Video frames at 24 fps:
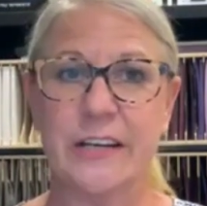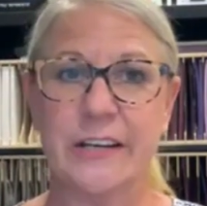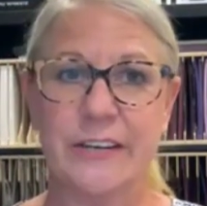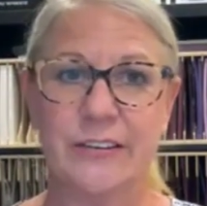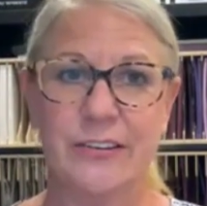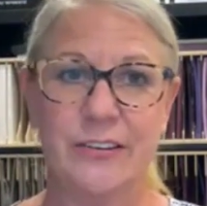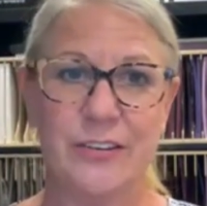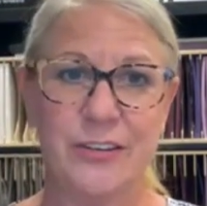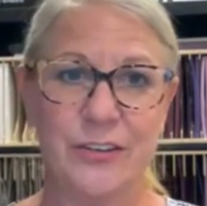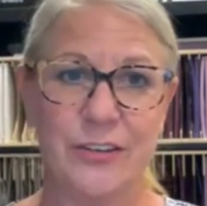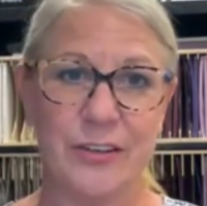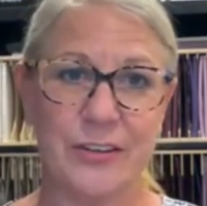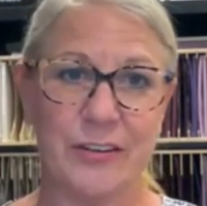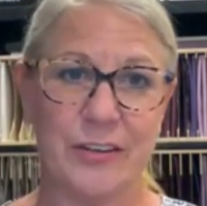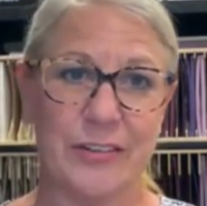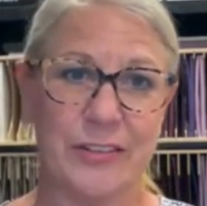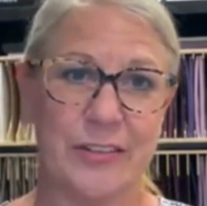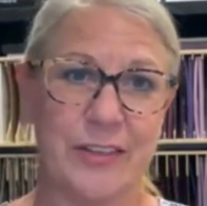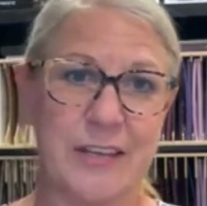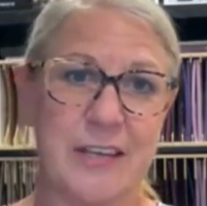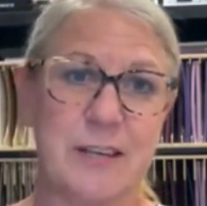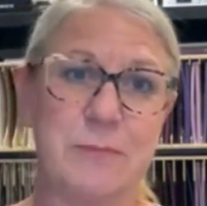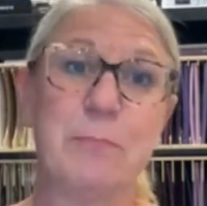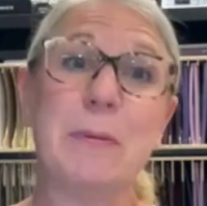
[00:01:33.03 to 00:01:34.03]

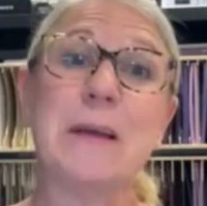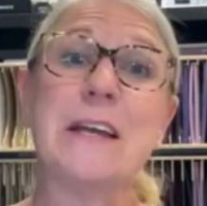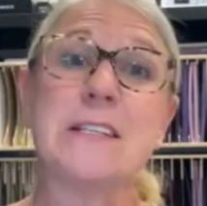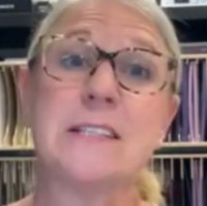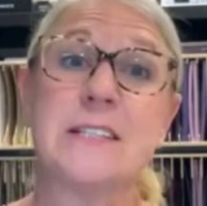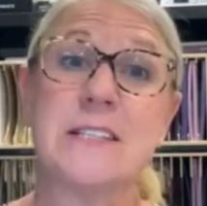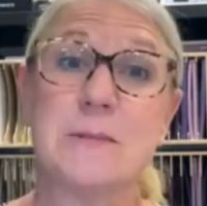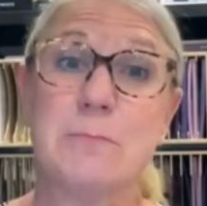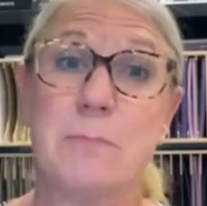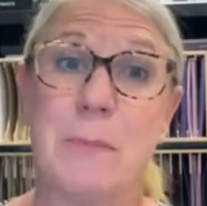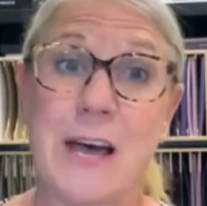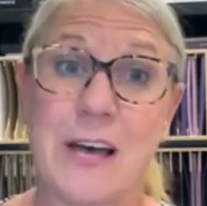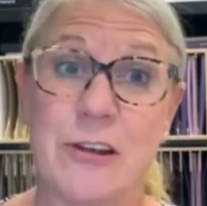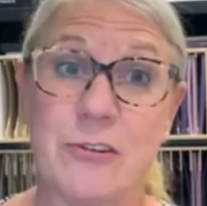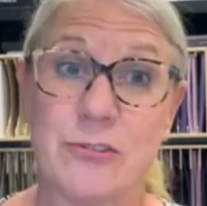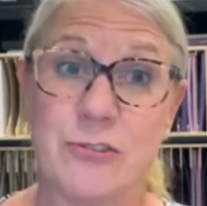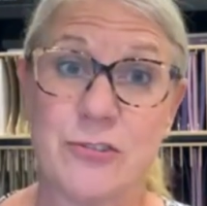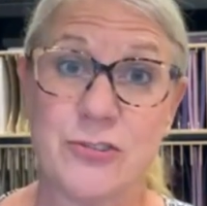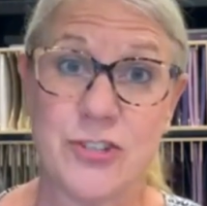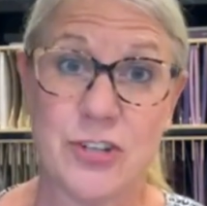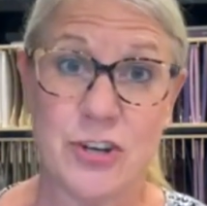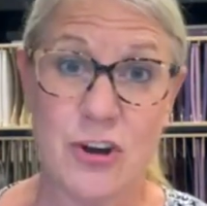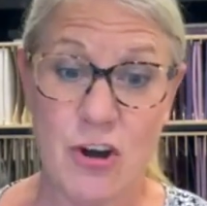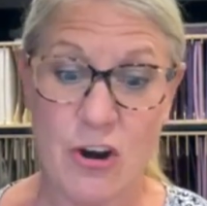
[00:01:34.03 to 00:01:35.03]
the Pansy
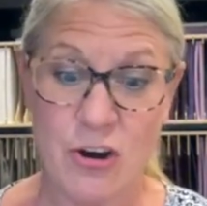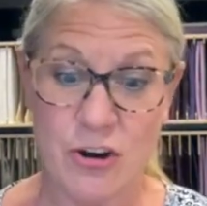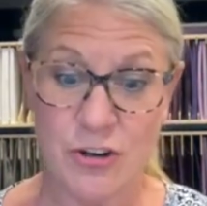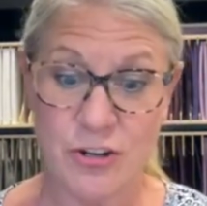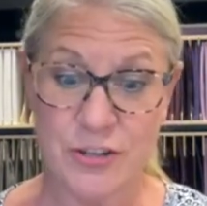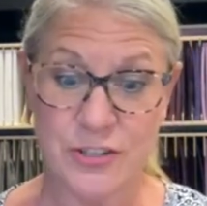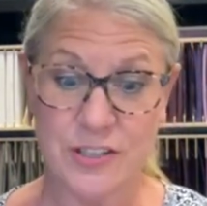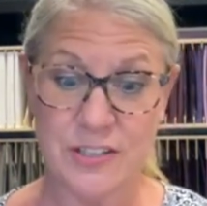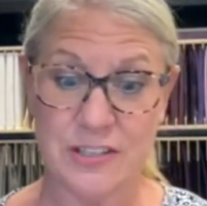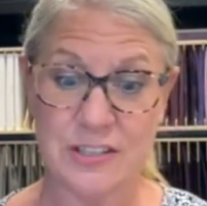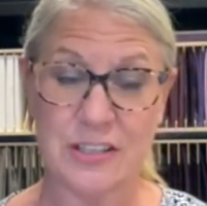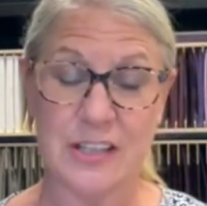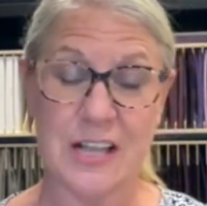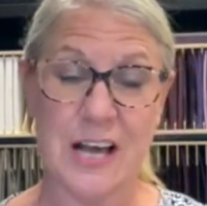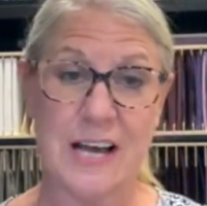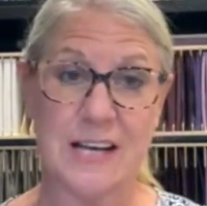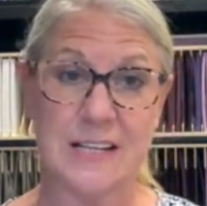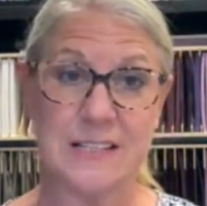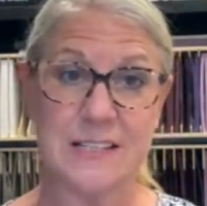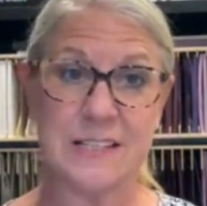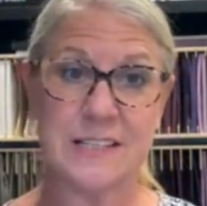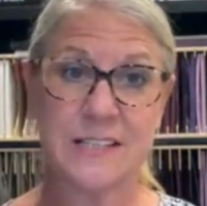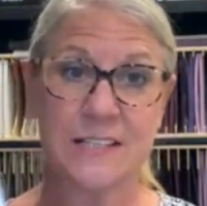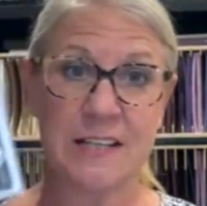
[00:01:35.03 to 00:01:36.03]
Petals Cards
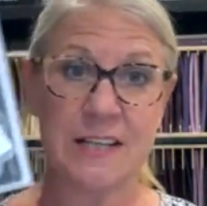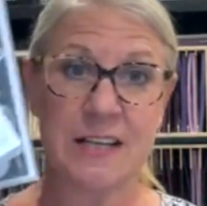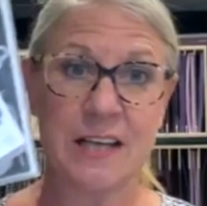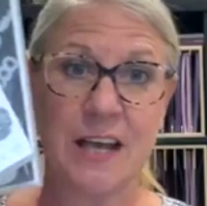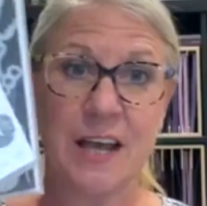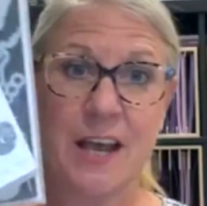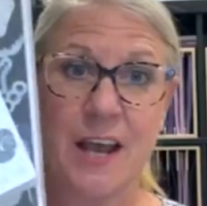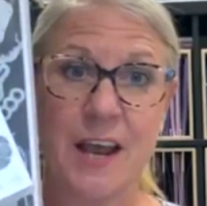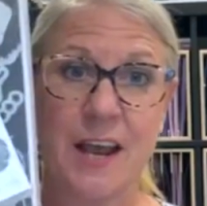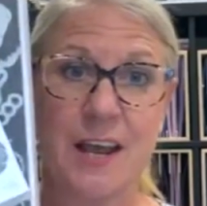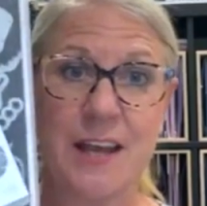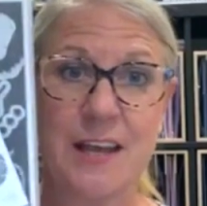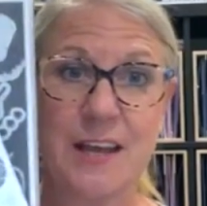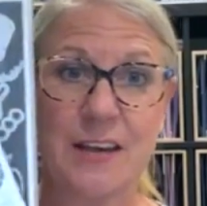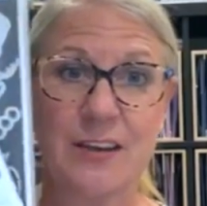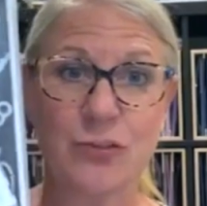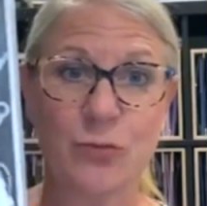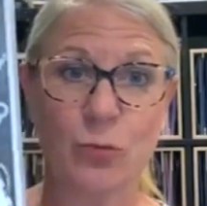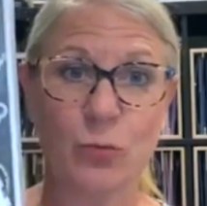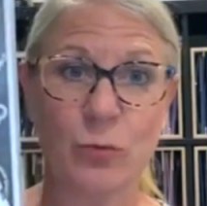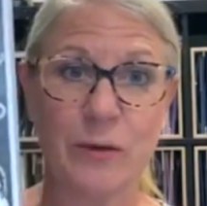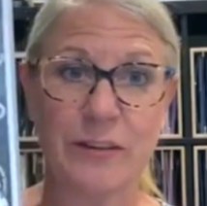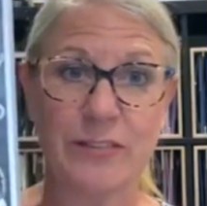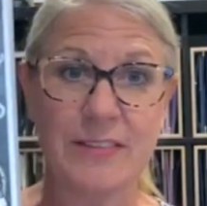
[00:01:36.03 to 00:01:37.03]
class. And
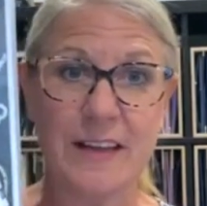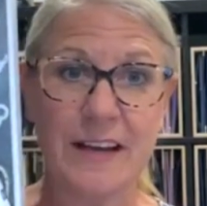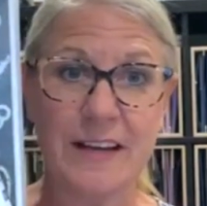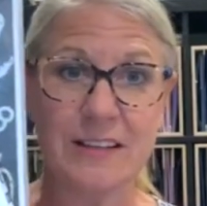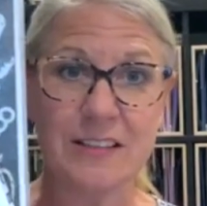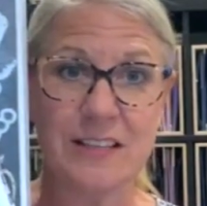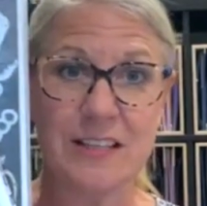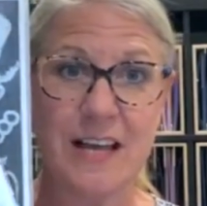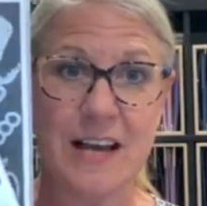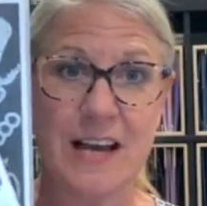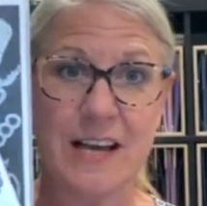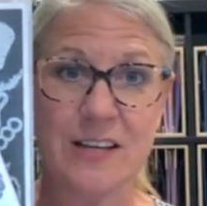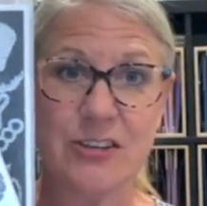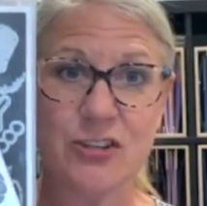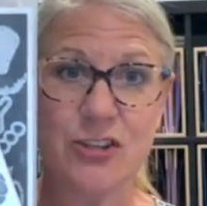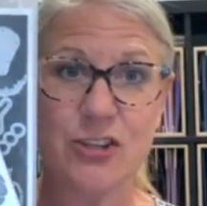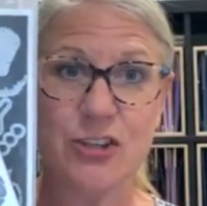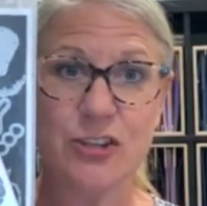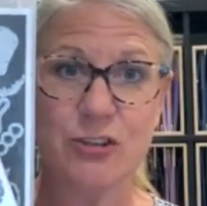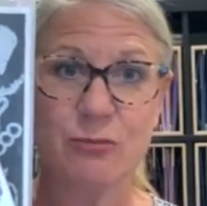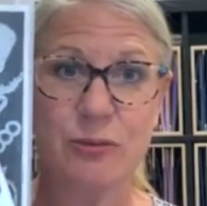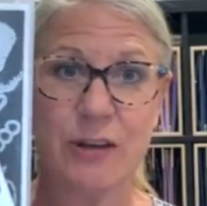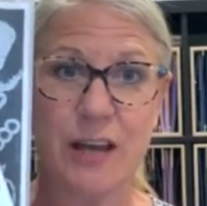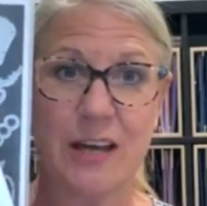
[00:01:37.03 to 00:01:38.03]
with that
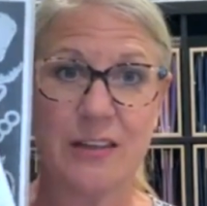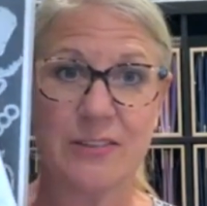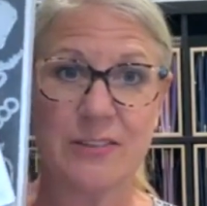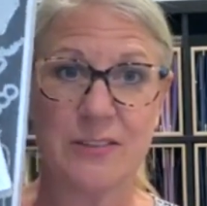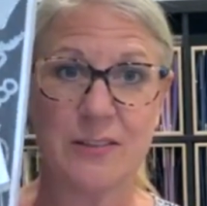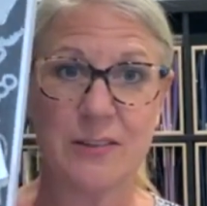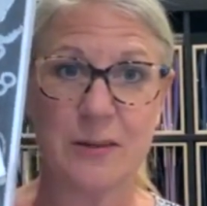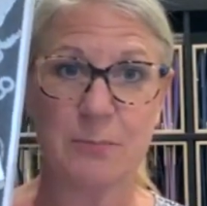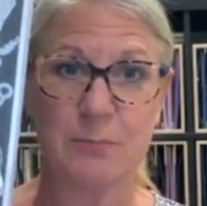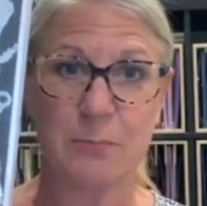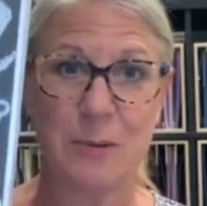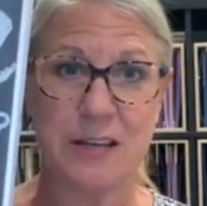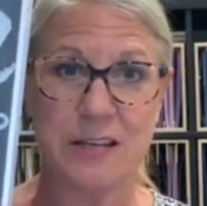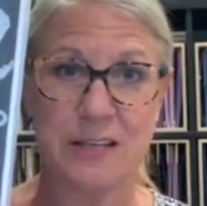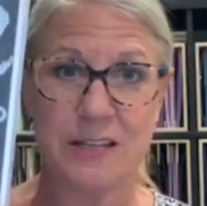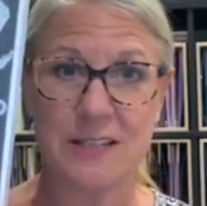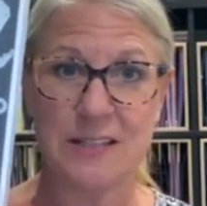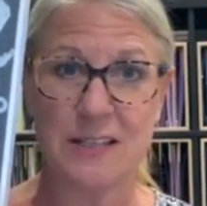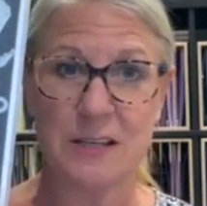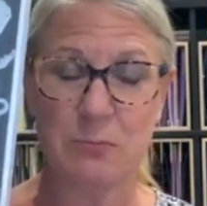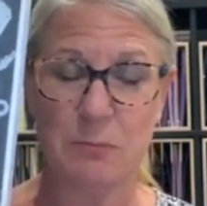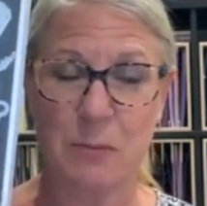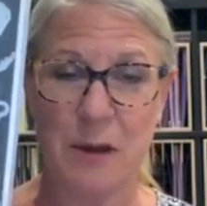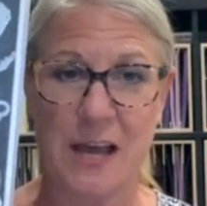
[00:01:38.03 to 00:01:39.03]
class, you get the
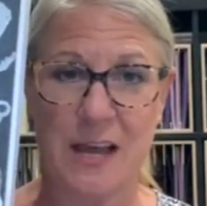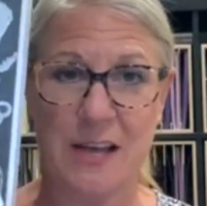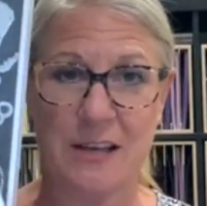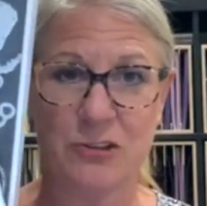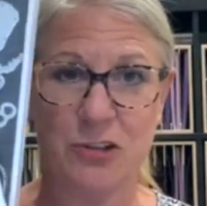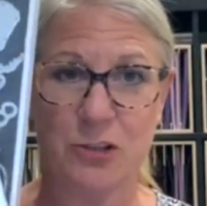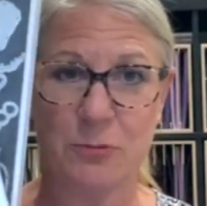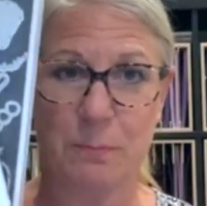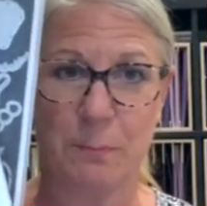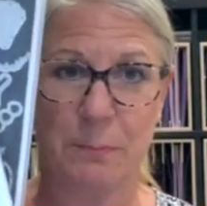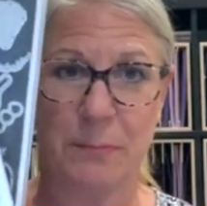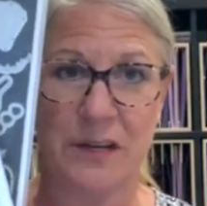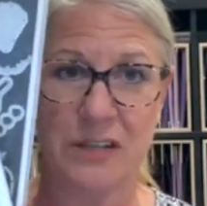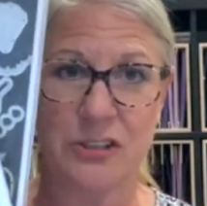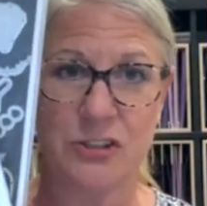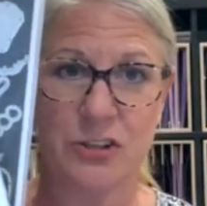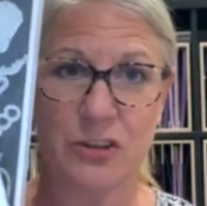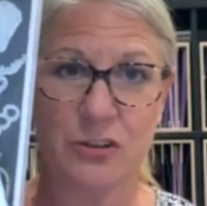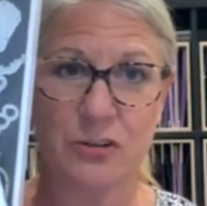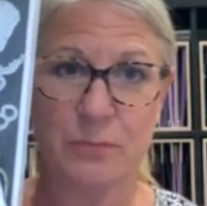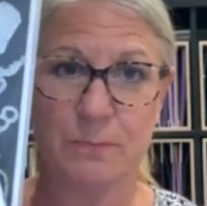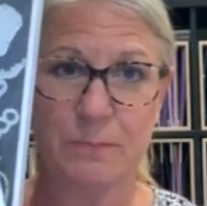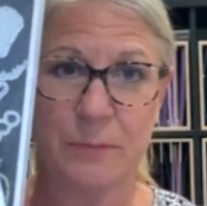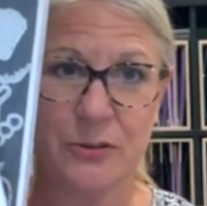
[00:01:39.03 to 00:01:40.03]
Pansy Patch
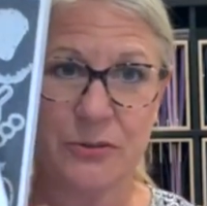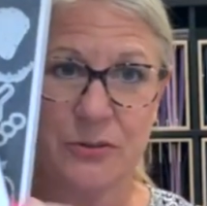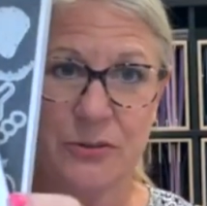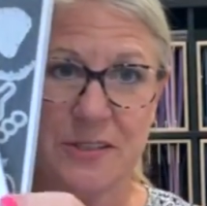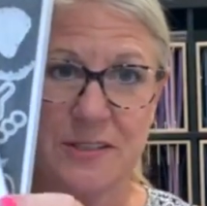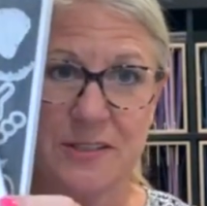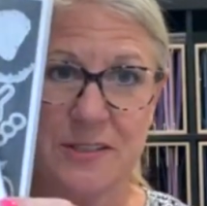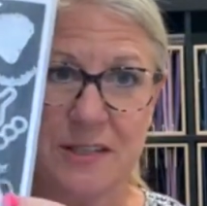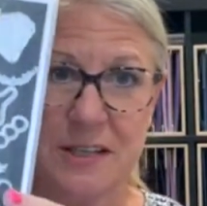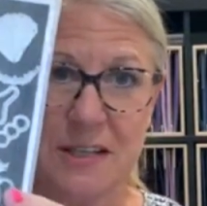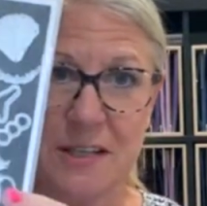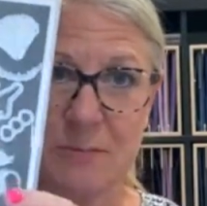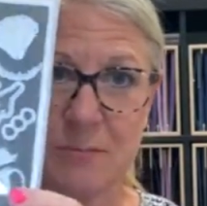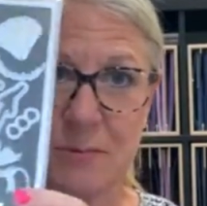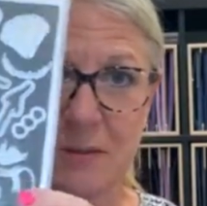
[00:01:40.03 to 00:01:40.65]
Bundle, both the stamp